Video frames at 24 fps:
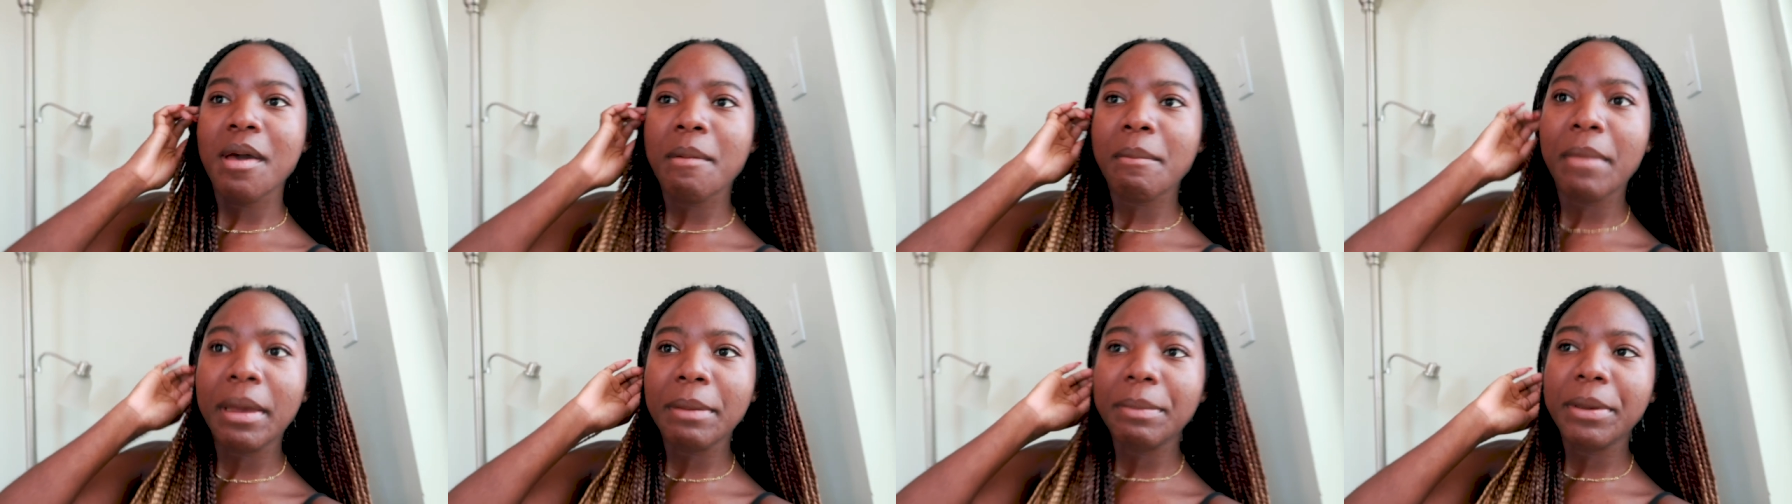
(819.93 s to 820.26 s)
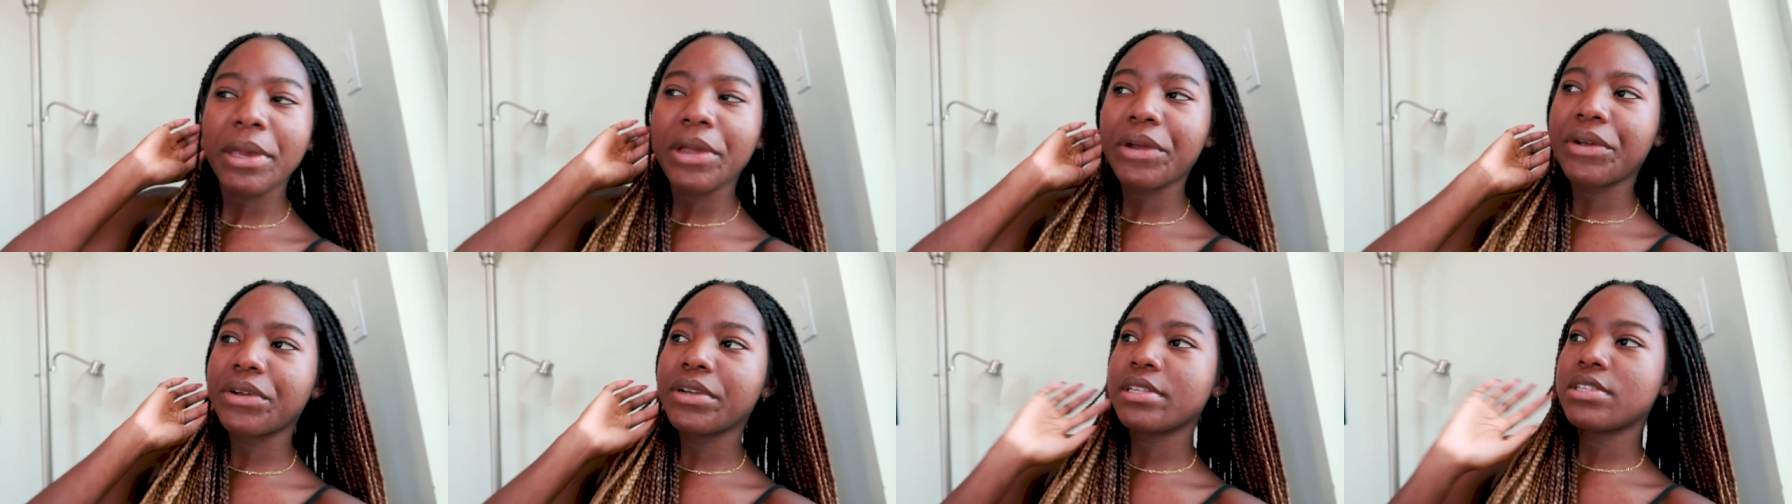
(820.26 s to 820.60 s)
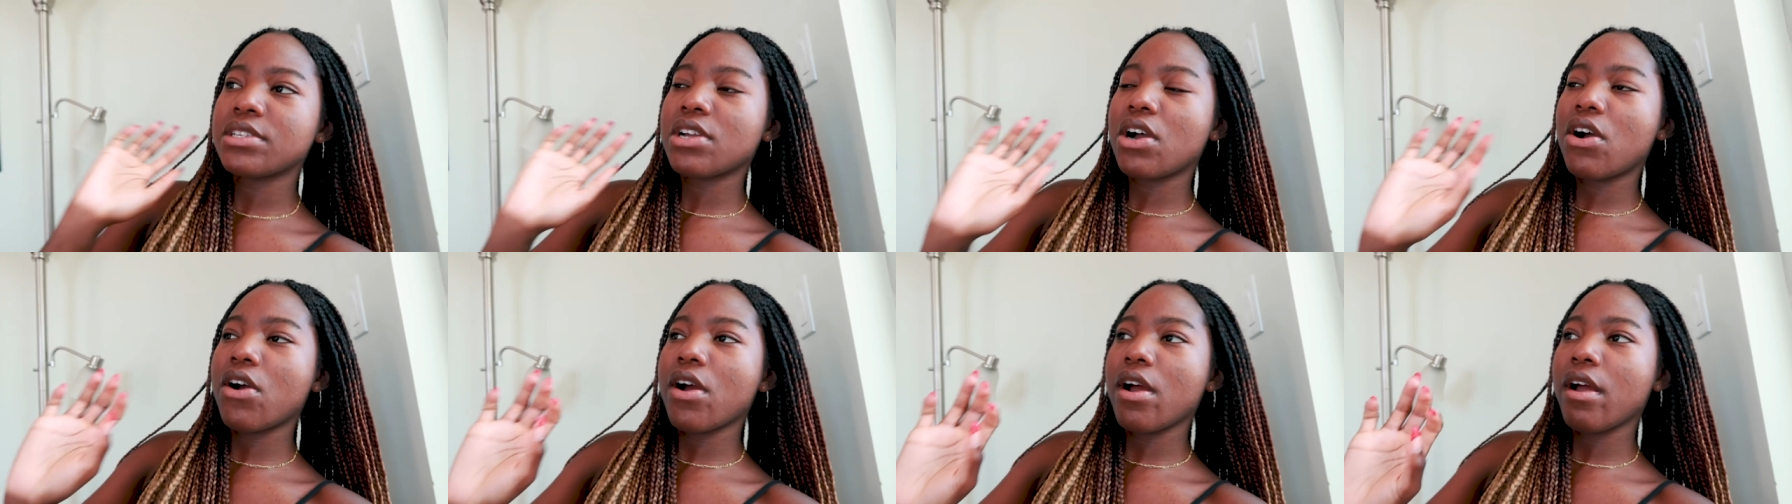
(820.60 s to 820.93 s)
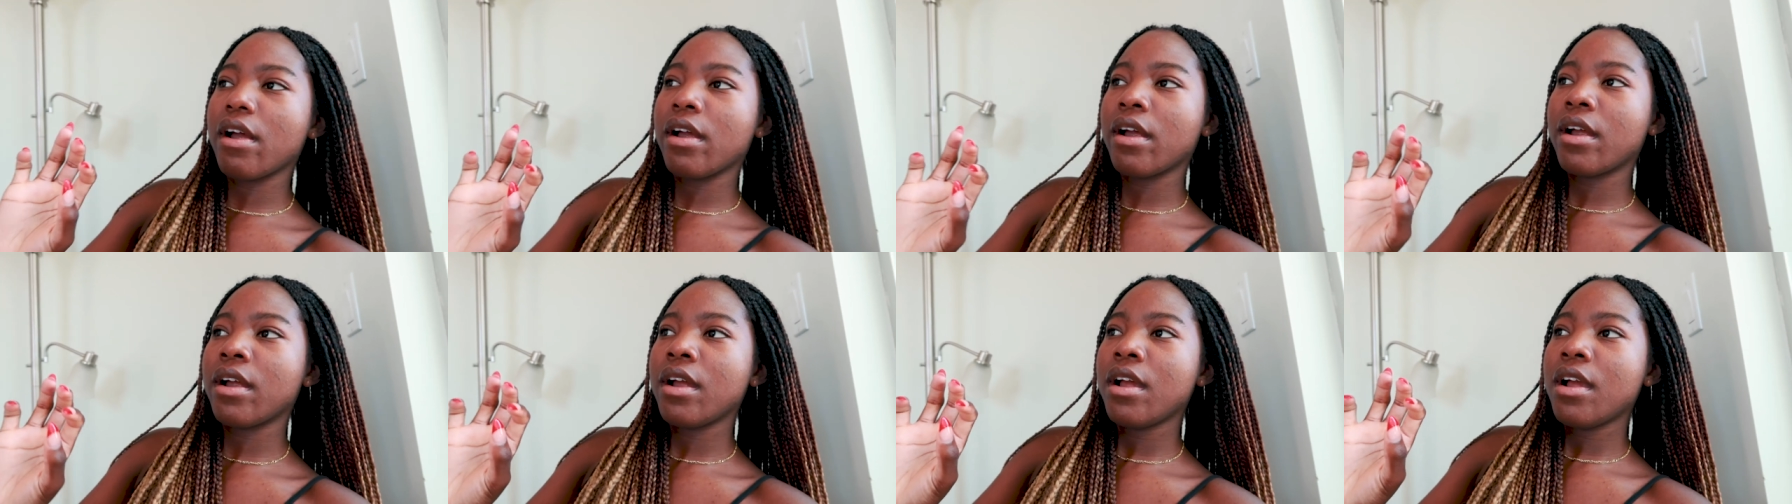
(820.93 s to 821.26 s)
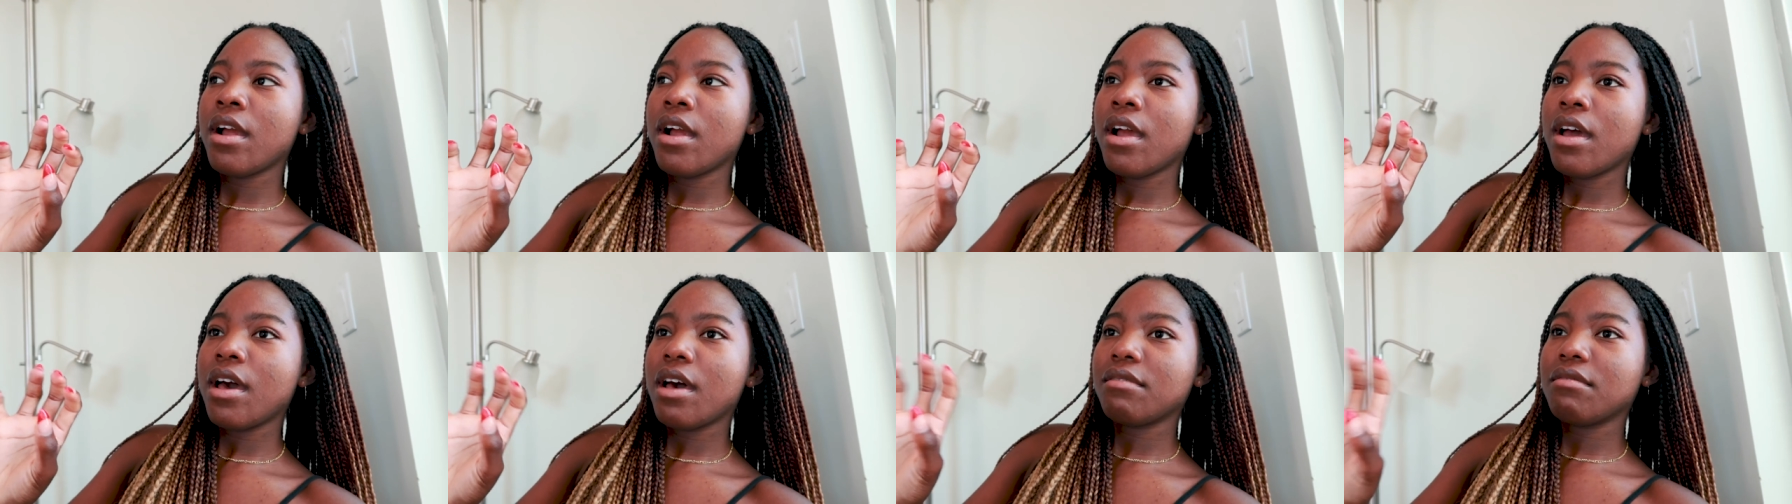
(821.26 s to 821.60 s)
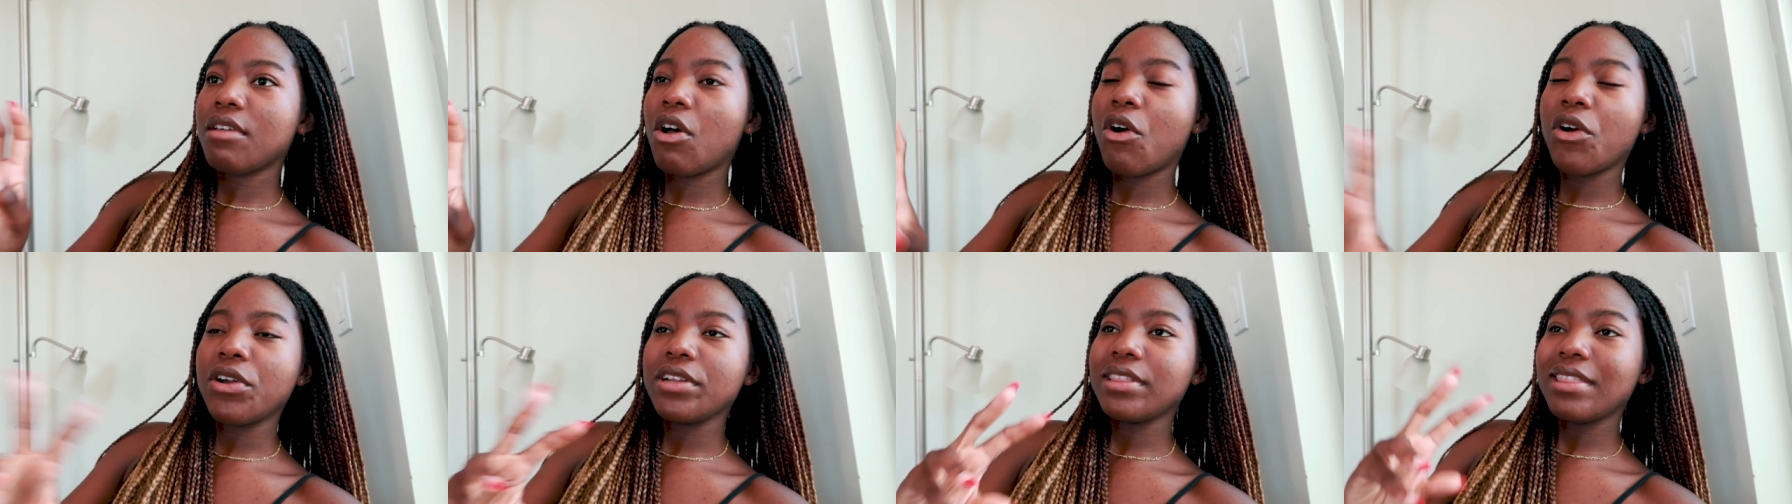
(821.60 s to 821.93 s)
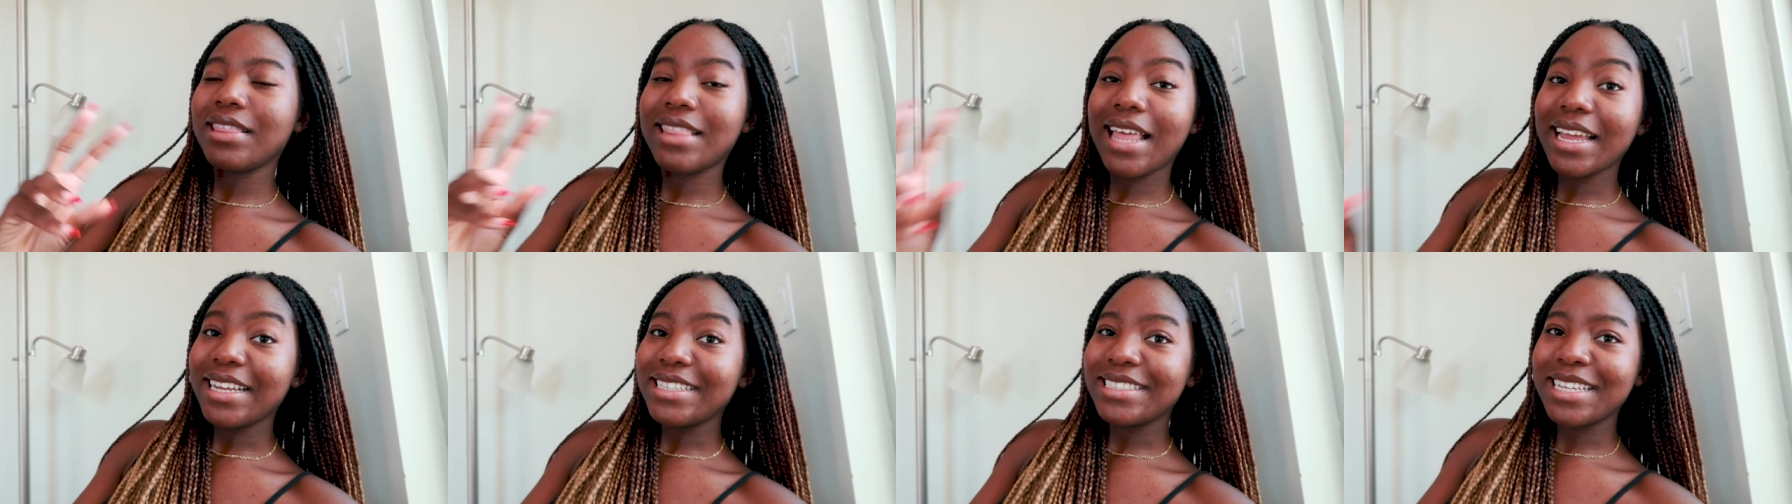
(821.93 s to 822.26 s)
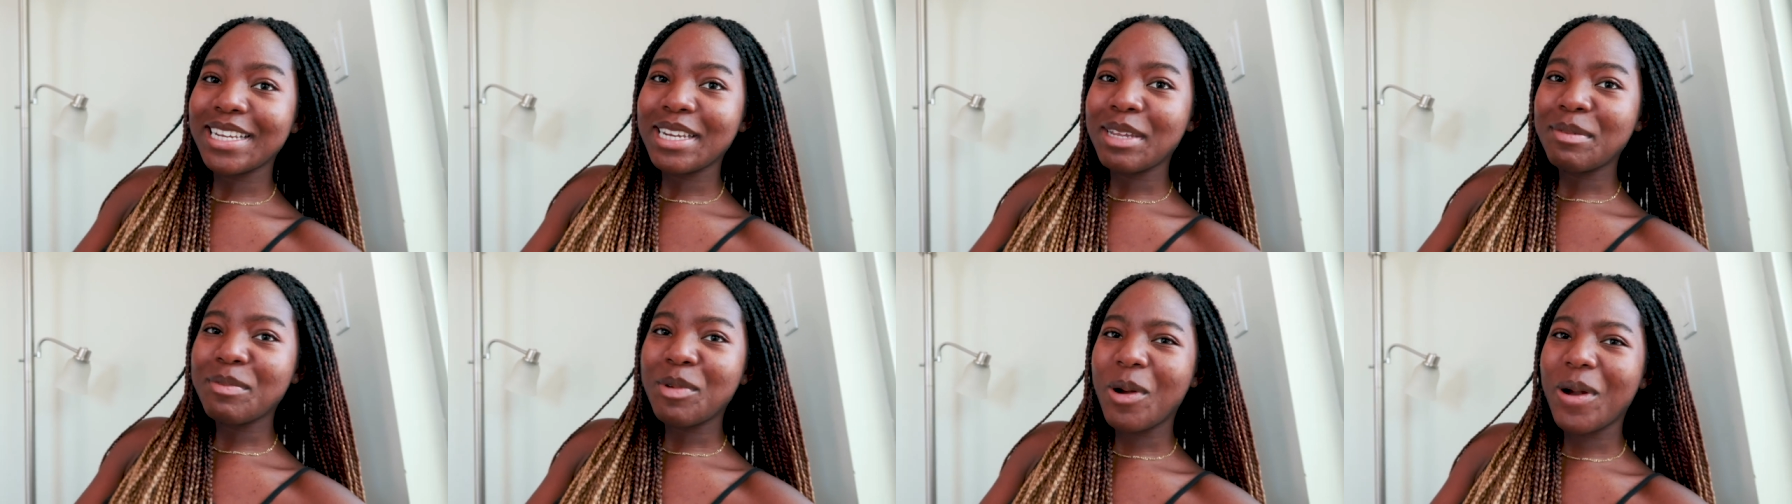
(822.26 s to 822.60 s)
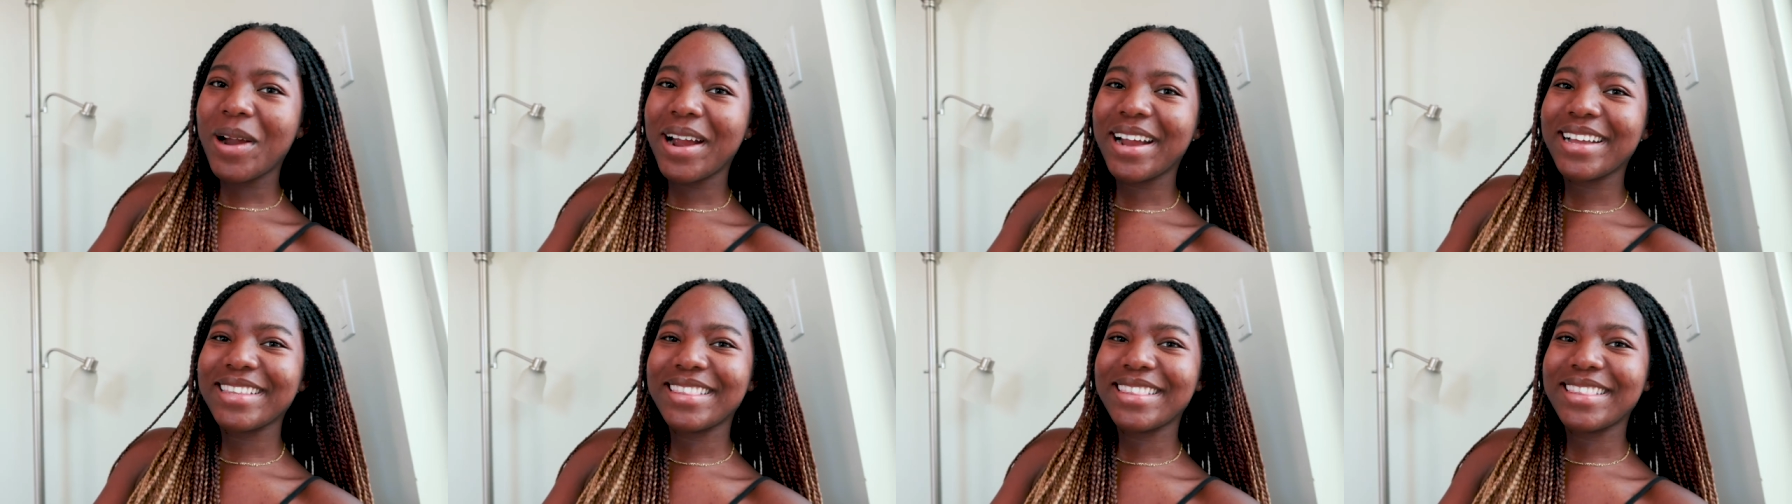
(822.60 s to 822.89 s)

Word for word: my periods are aren't light anymore